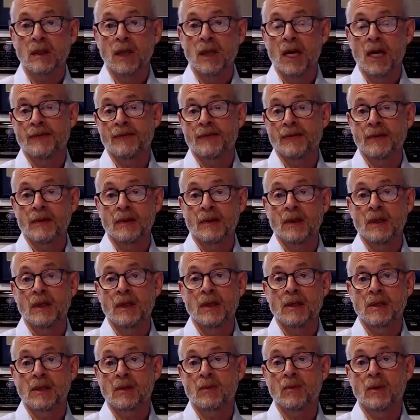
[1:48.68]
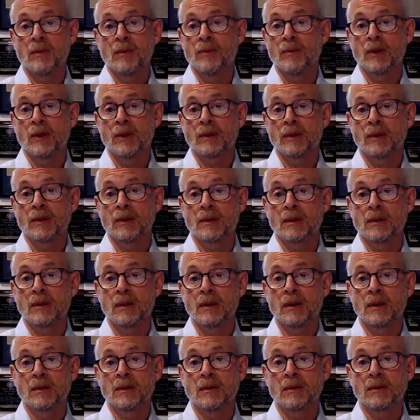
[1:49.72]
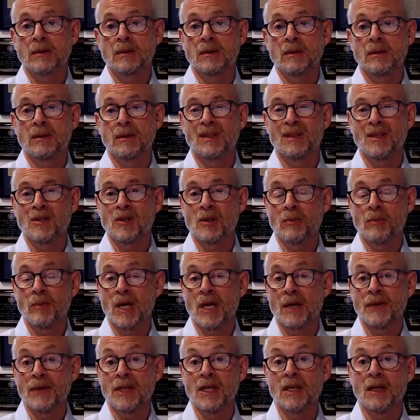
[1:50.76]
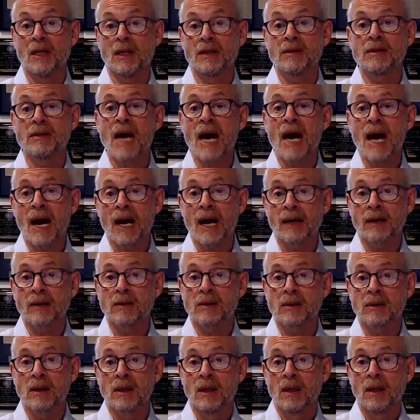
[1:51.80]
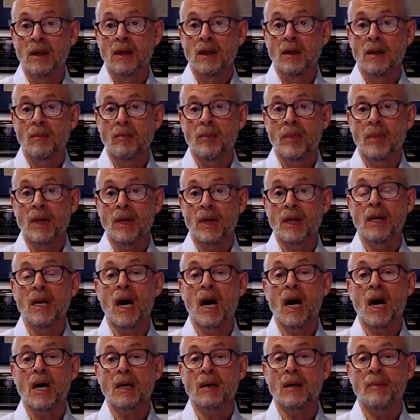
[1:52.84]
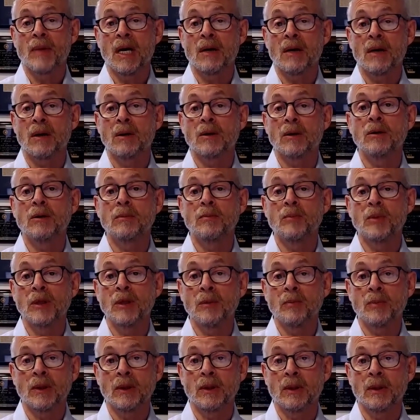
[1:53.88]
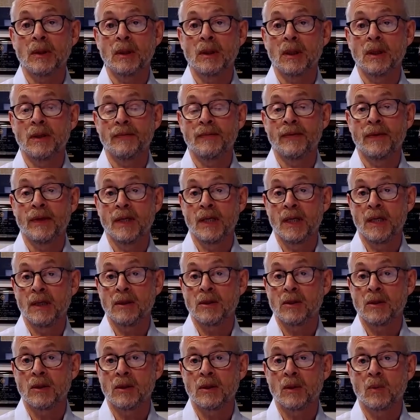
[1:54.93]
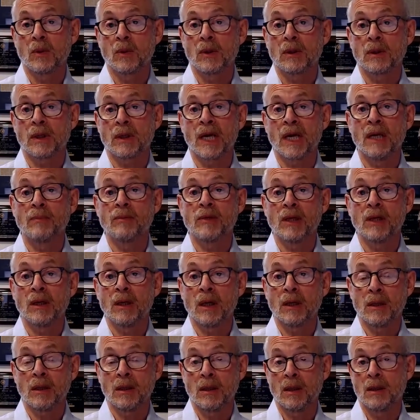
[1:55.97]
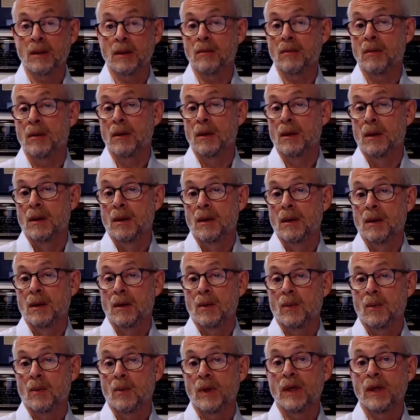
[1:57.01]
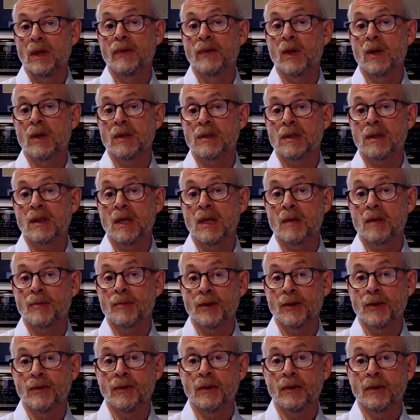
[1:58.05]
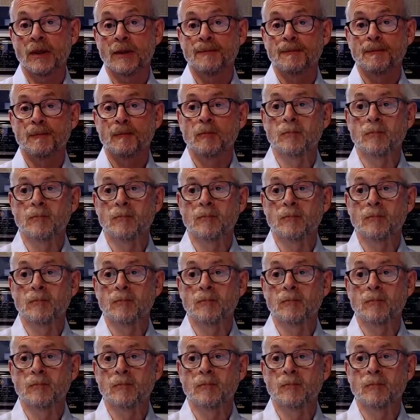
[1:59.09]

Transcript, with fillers: left to the history books to teach about the attacks, but not about how good people of the nation, the world came together, then we have lost that opportunity.